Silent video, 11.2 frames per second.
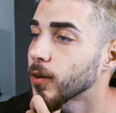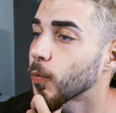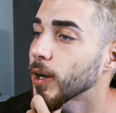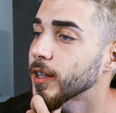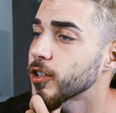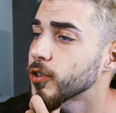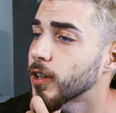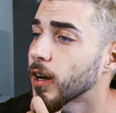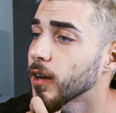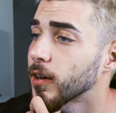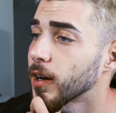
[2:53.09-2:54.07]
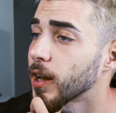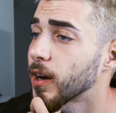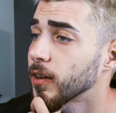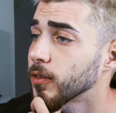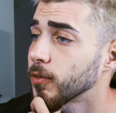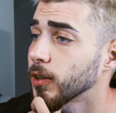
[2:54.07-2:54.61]
Why did you dye your
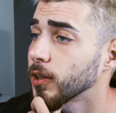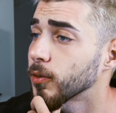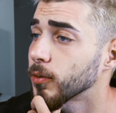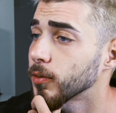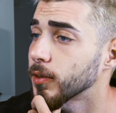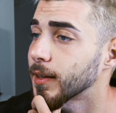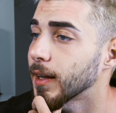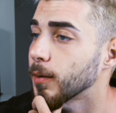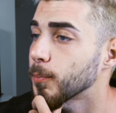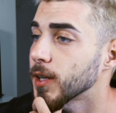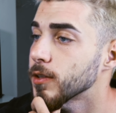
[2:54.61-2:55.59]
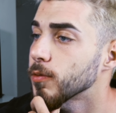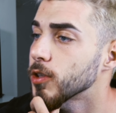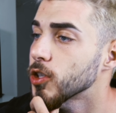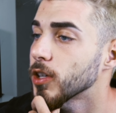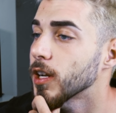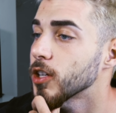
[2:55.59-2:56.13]
hair and will you take pics
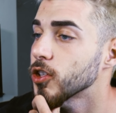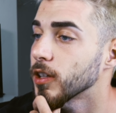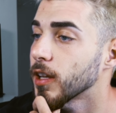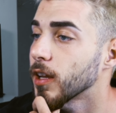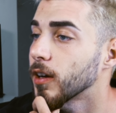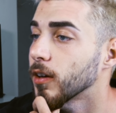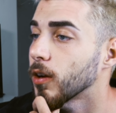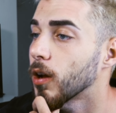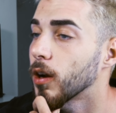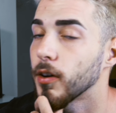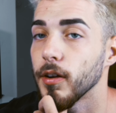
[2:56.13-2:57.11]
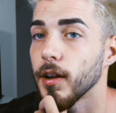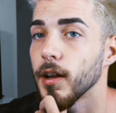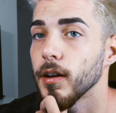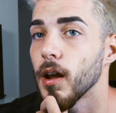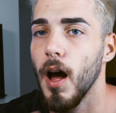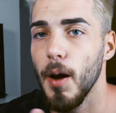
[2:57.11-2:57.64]
with your natural hair color
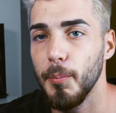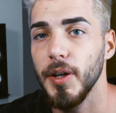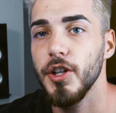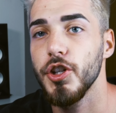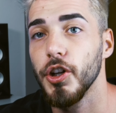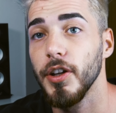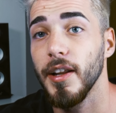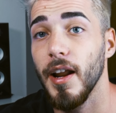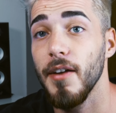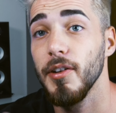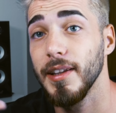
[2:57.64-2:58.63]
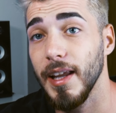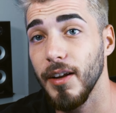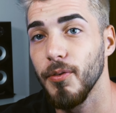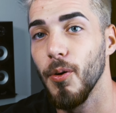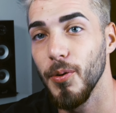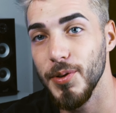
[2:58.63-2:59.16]
again? I'm pretty sure that I will take
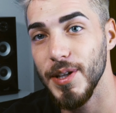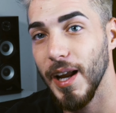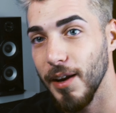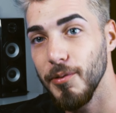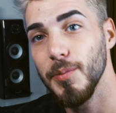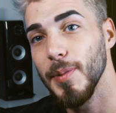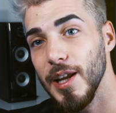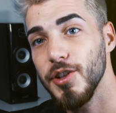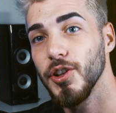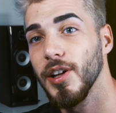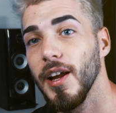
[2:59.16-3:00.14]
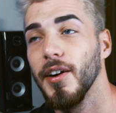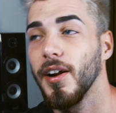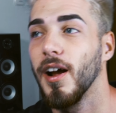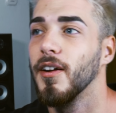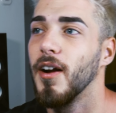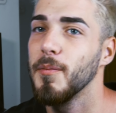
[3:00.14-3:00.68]
photos again with my natural hair color.